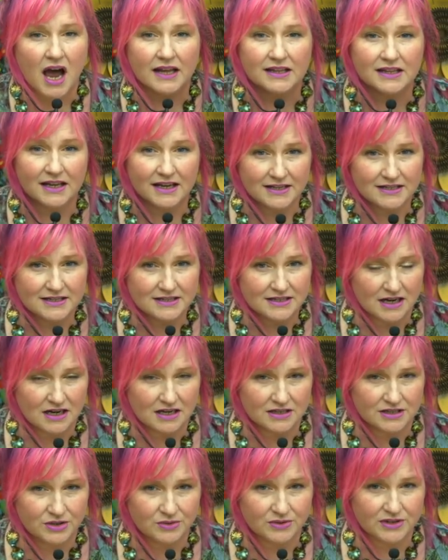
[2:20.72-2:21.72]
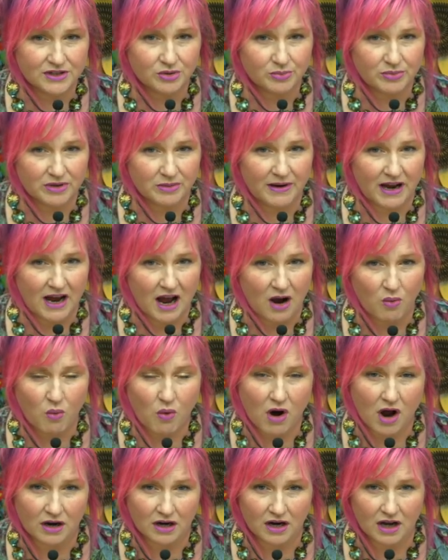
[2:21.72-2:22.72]
I'd like to talk to you a little bit about how
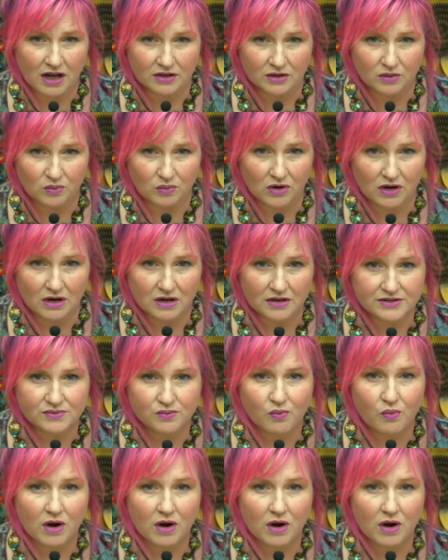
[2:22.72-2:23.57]
watercolor works.